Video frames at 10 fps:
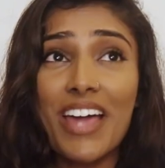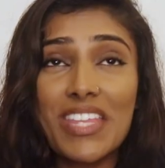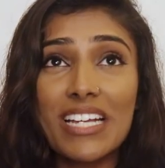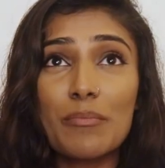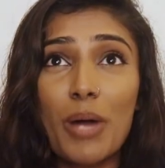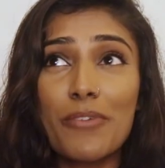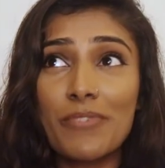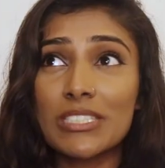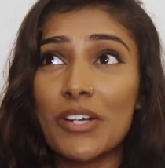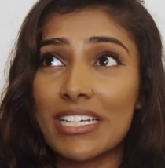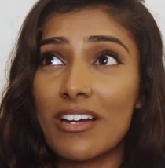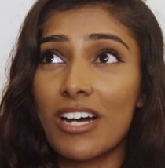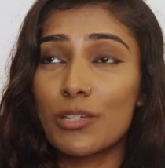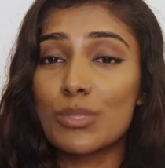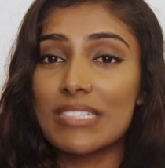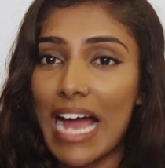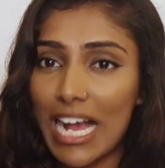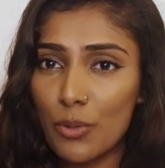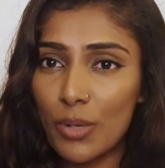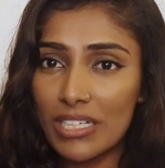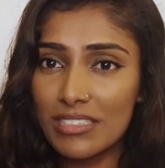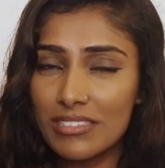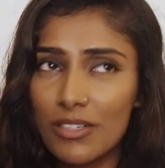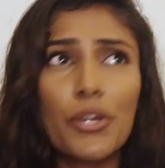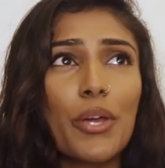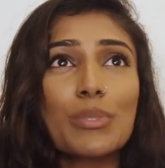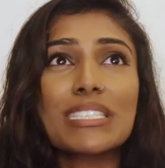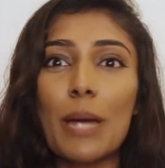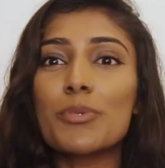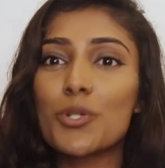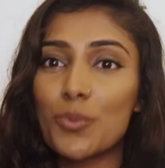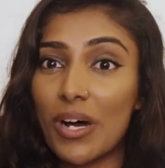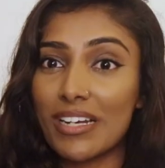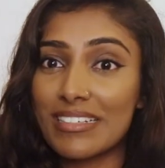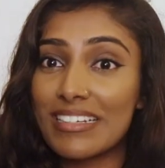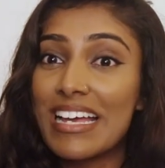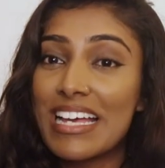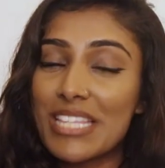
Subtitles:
I think my first credit card was Aqua. Oh no, it was Capital One.